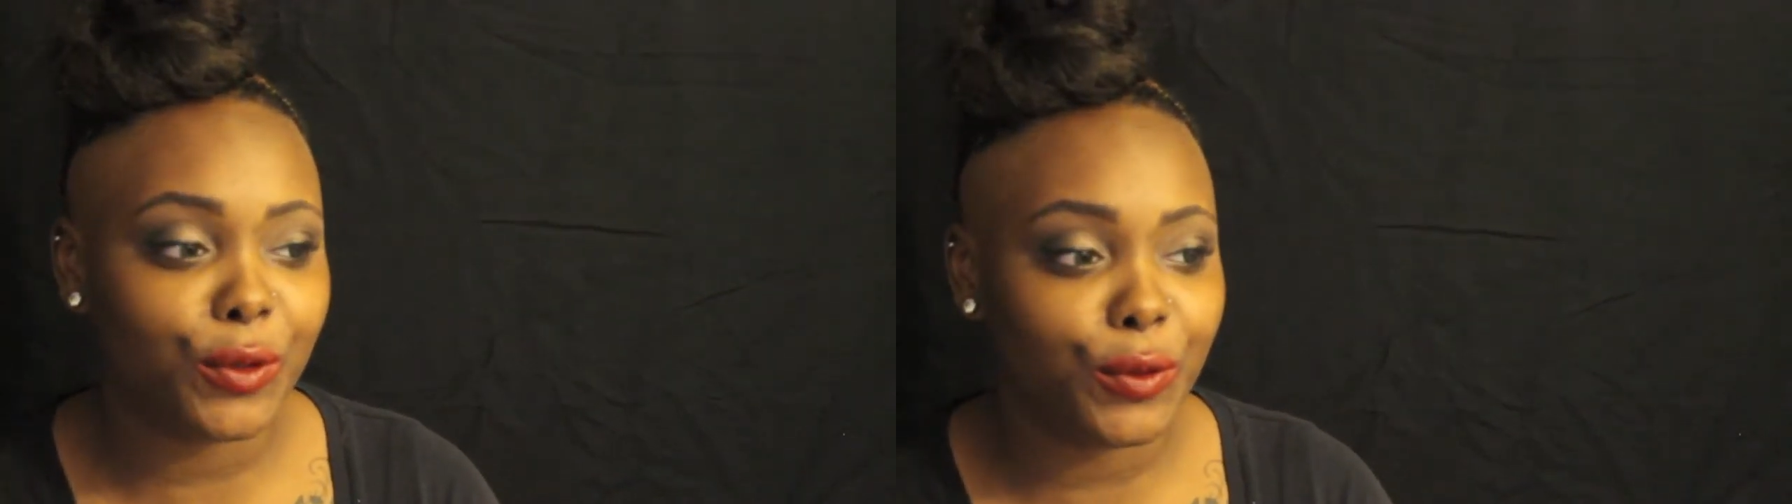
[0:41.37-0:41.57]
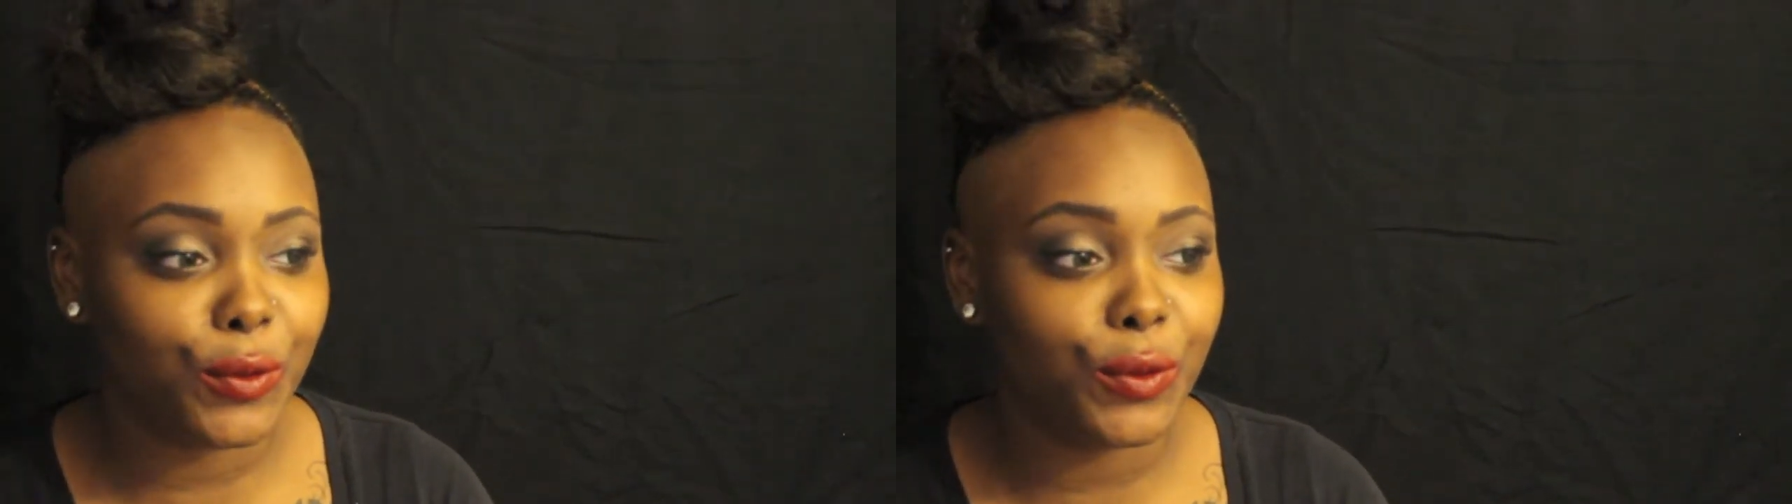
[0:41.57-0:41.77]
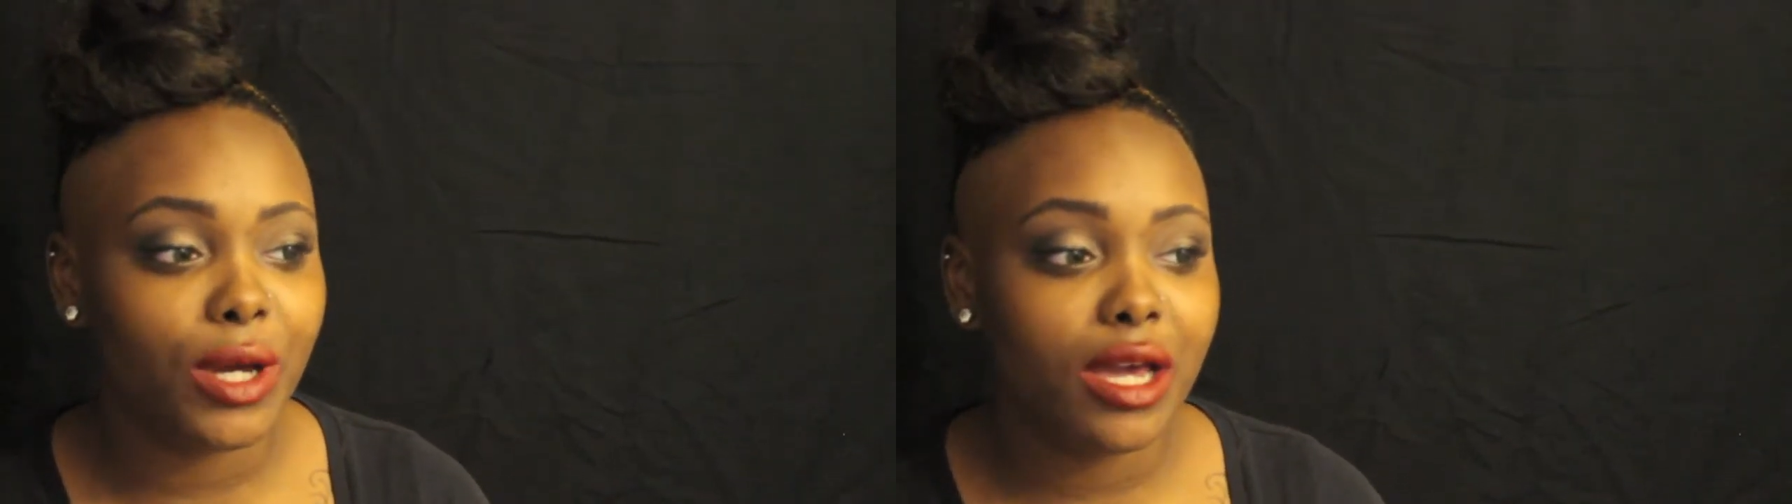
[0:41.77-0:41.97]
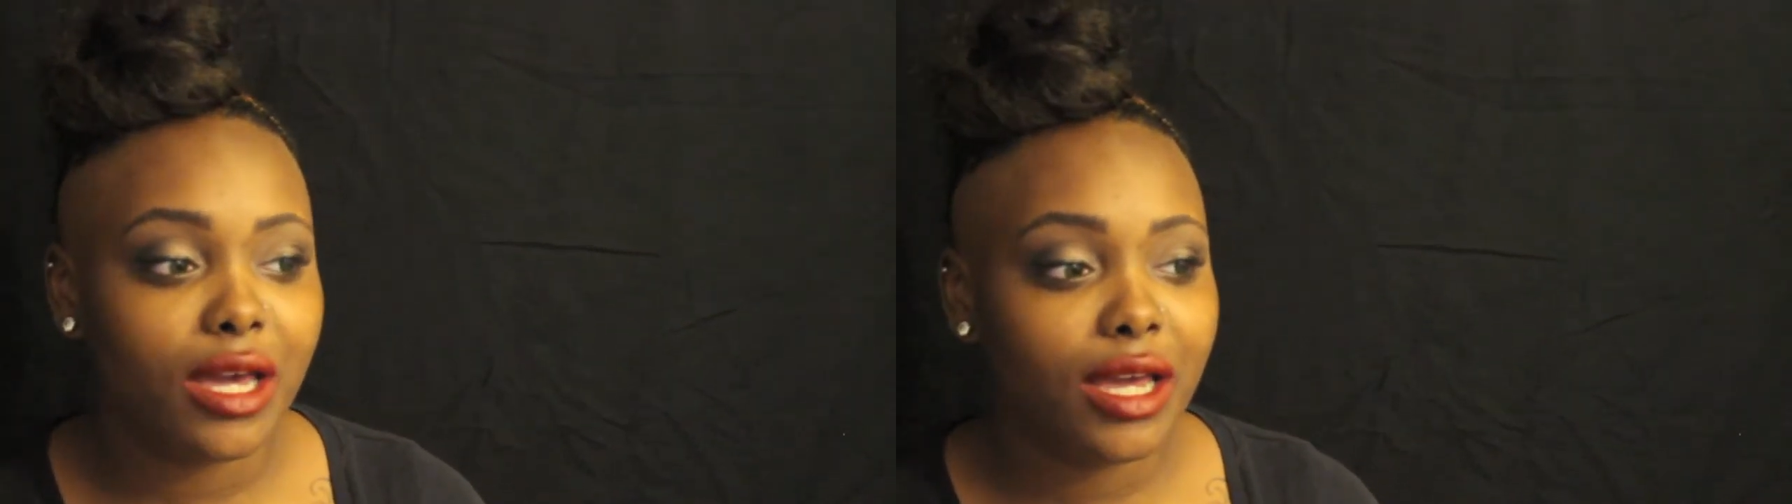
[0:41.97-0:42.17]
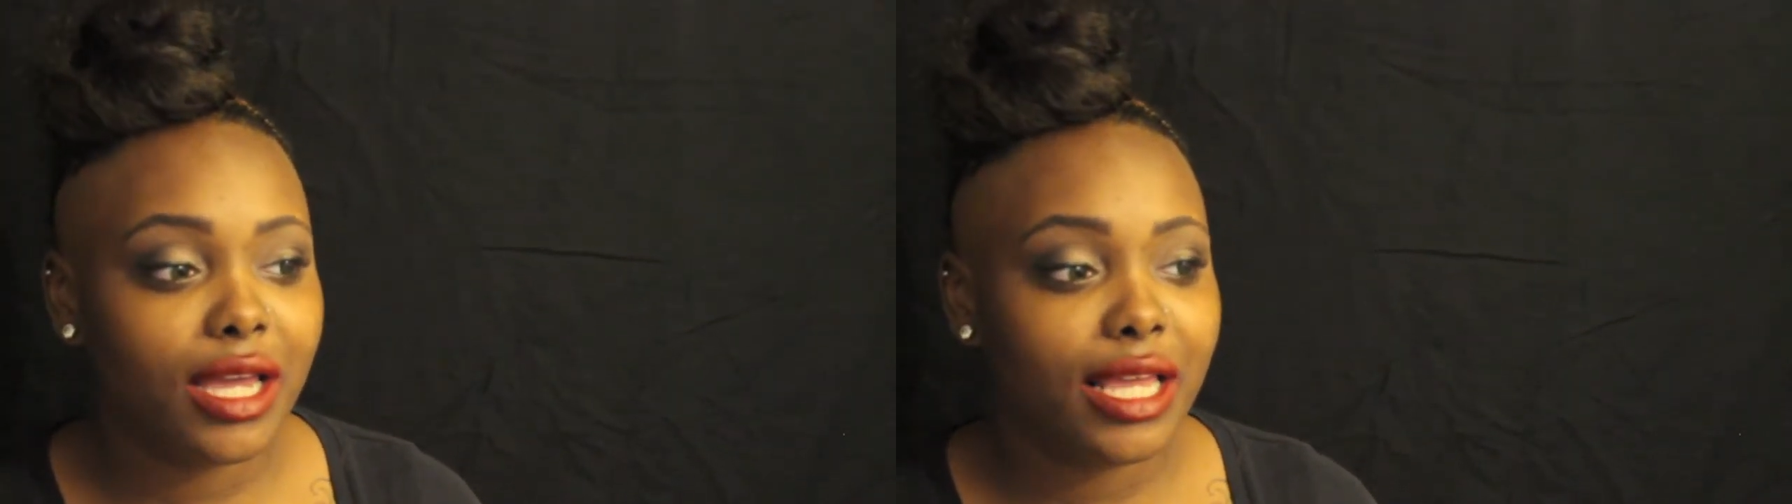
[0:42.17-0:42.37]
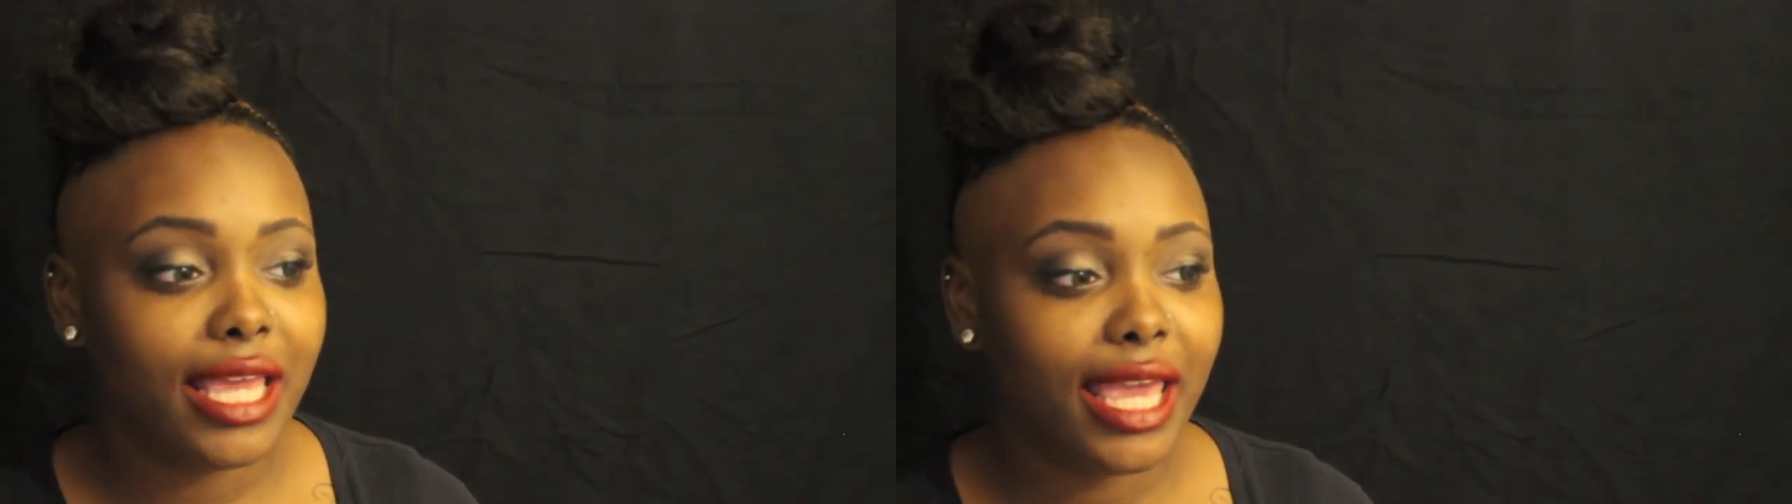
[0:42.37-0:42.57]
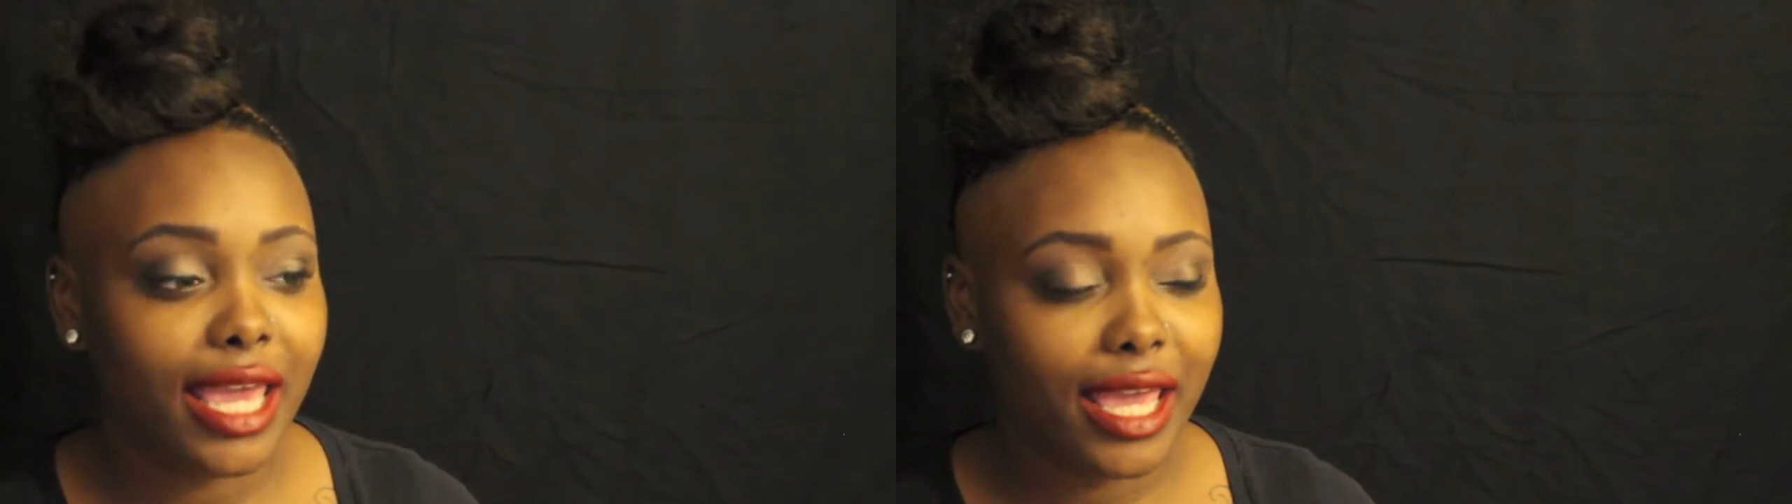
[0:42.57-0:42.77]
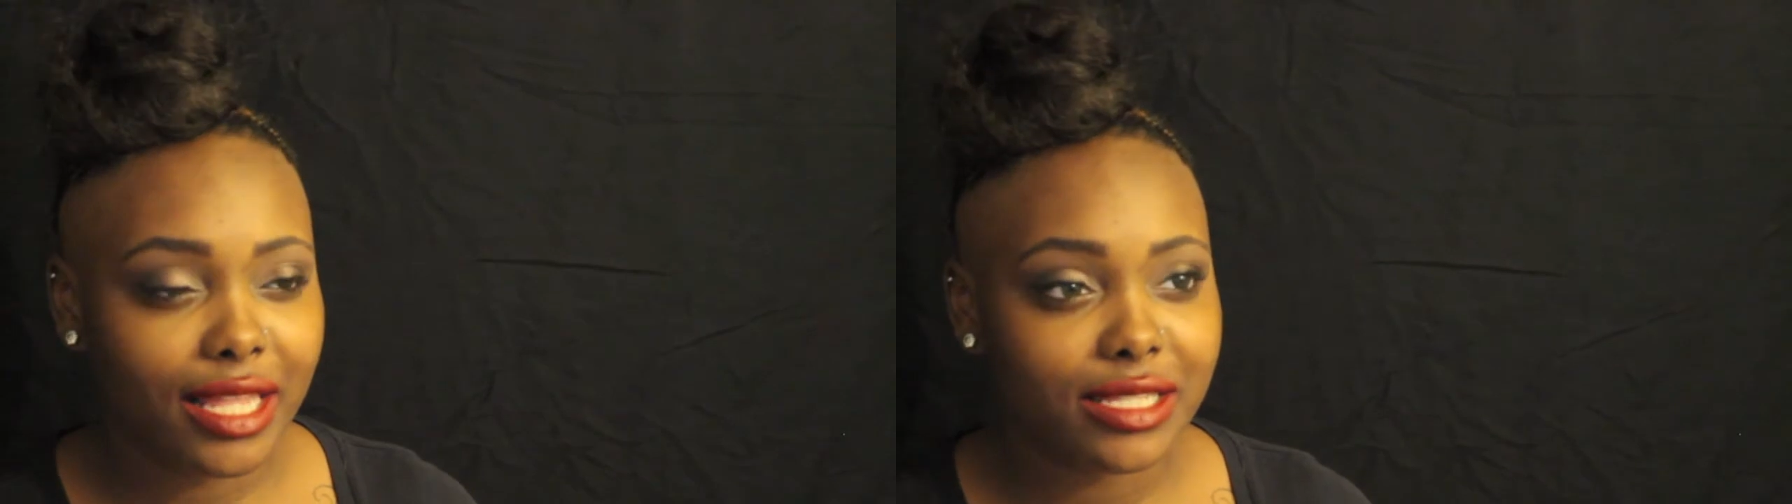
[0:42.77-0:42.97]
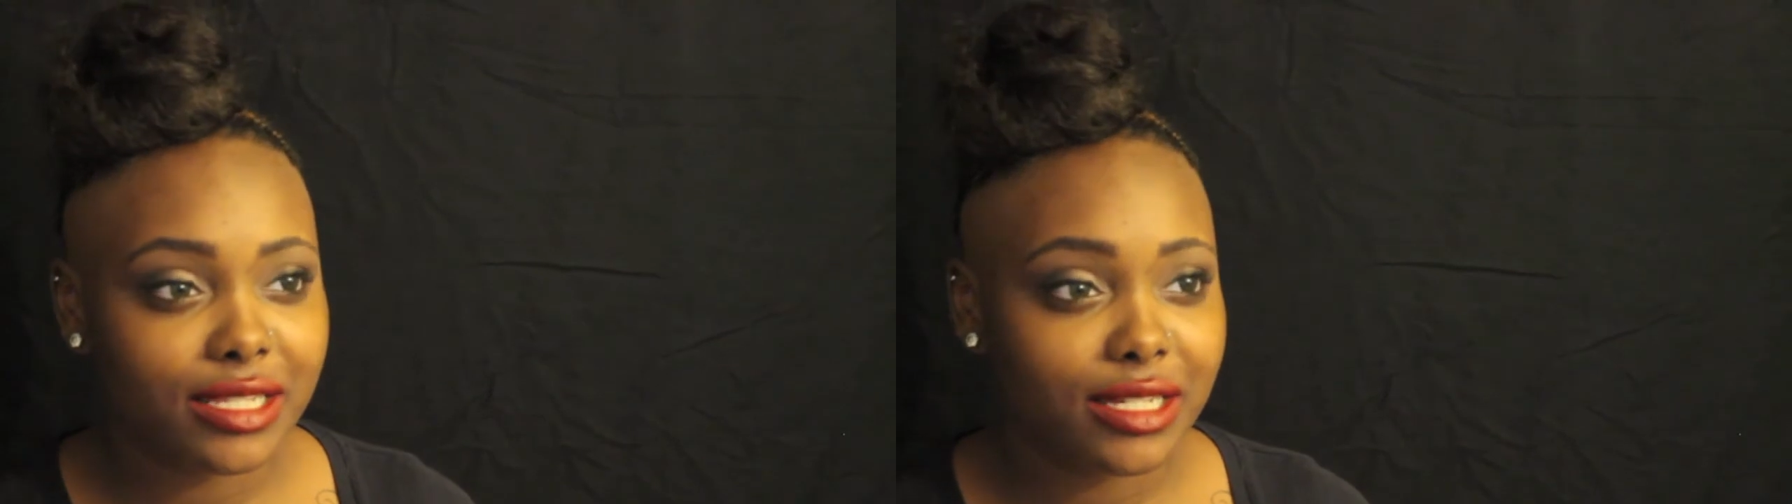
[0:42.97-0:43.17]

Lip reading: who can't